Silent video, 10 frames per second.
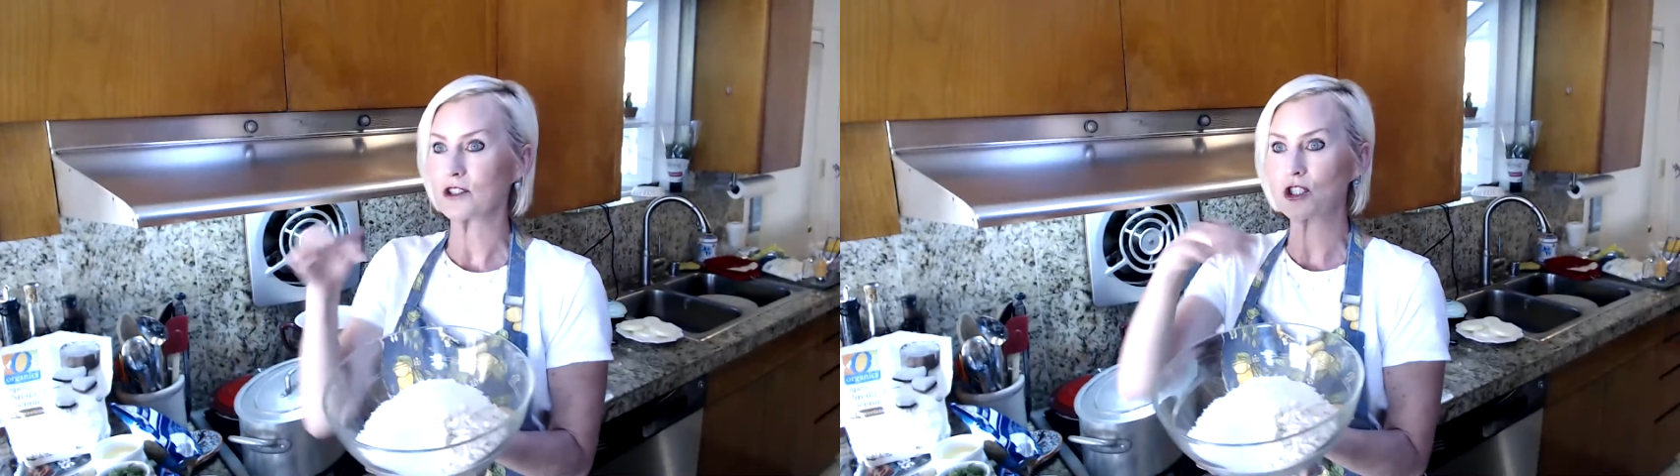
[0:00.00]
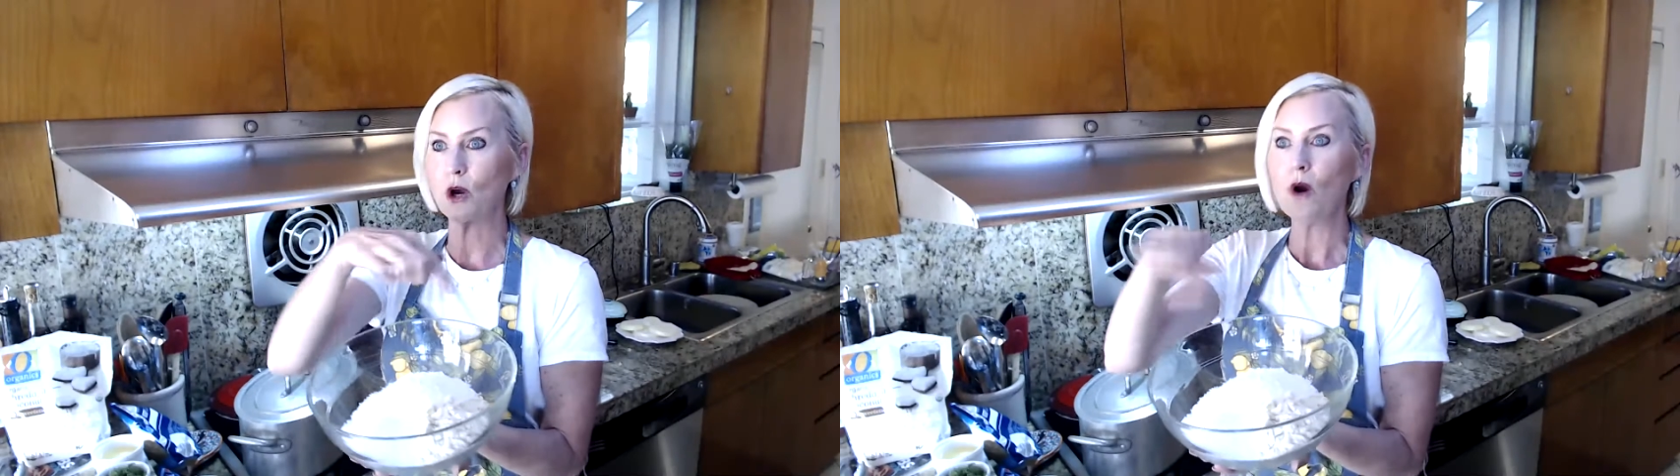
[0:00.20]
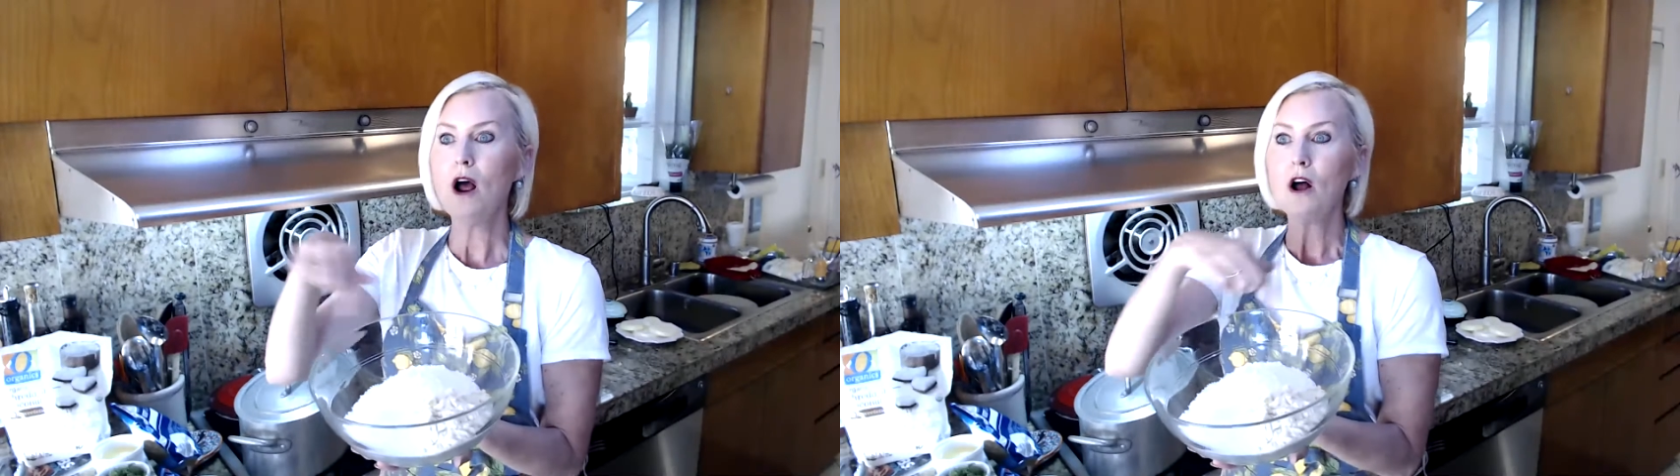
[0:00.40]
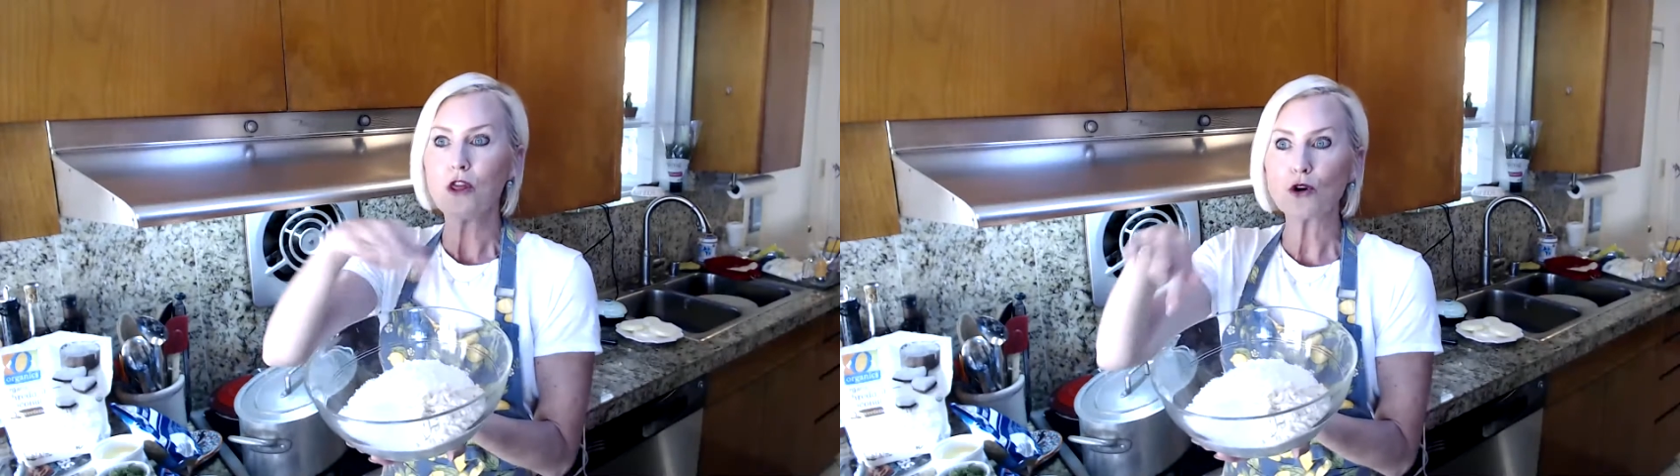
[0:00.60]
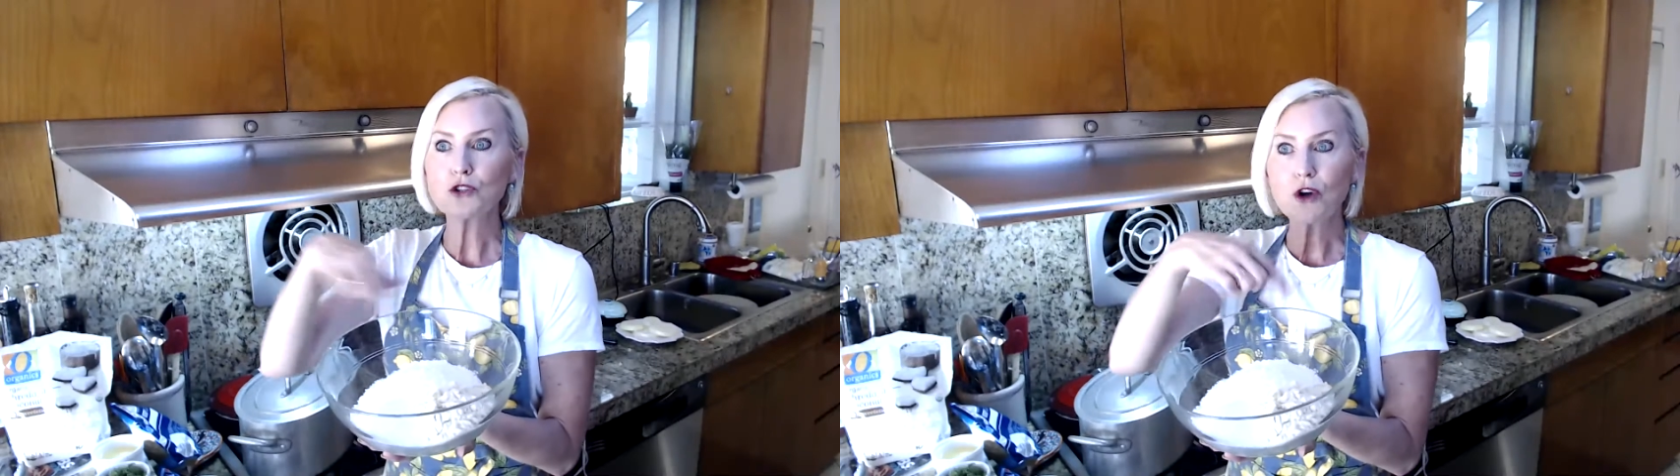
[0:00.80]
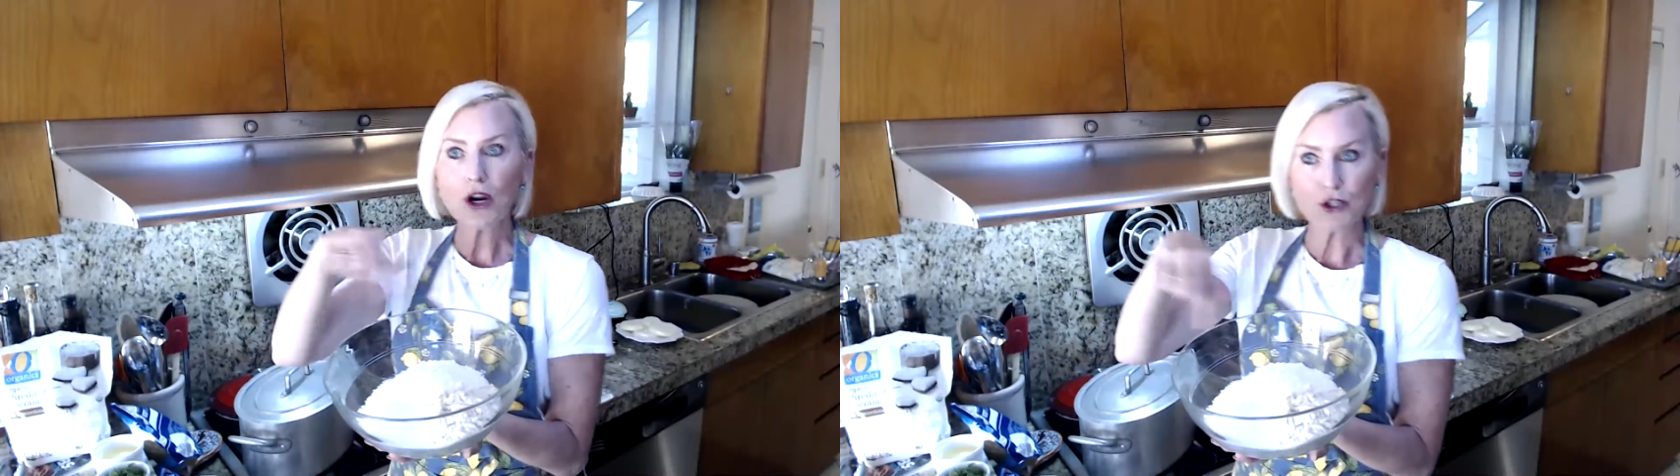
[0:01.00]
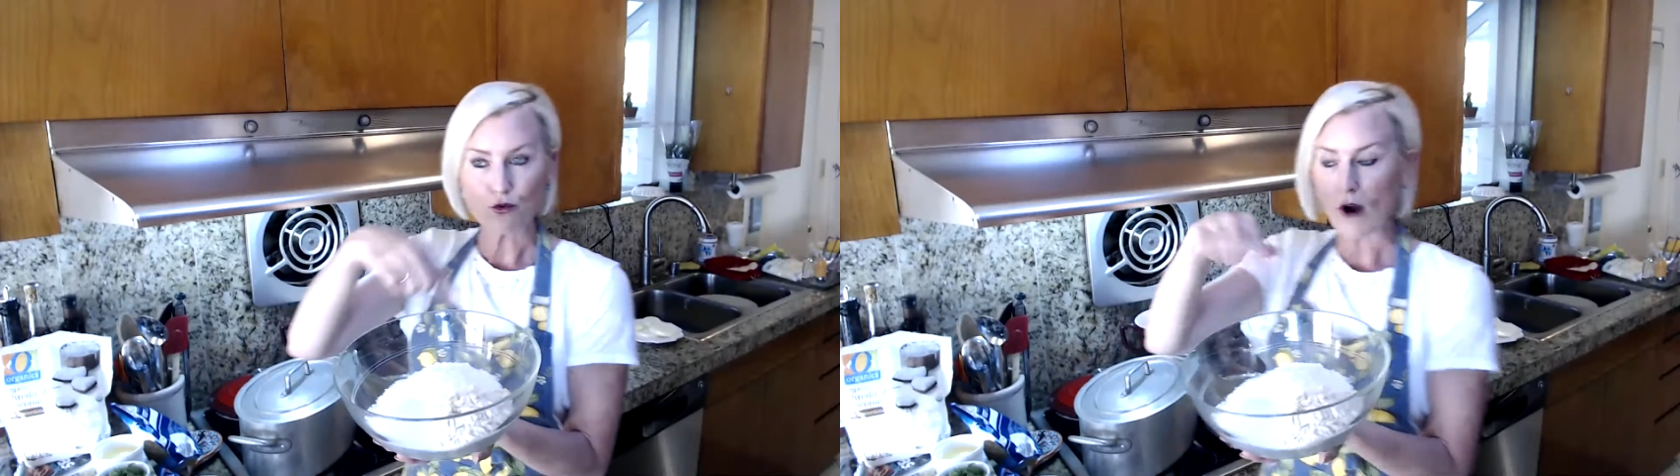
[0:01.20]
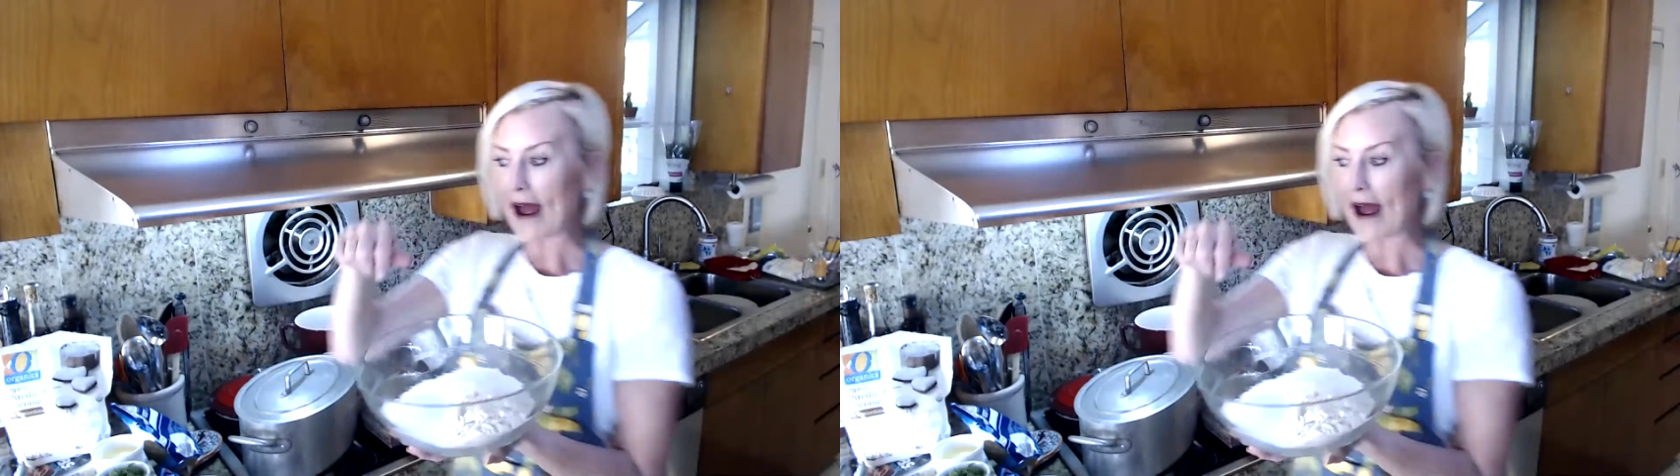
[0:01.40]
So those are our dry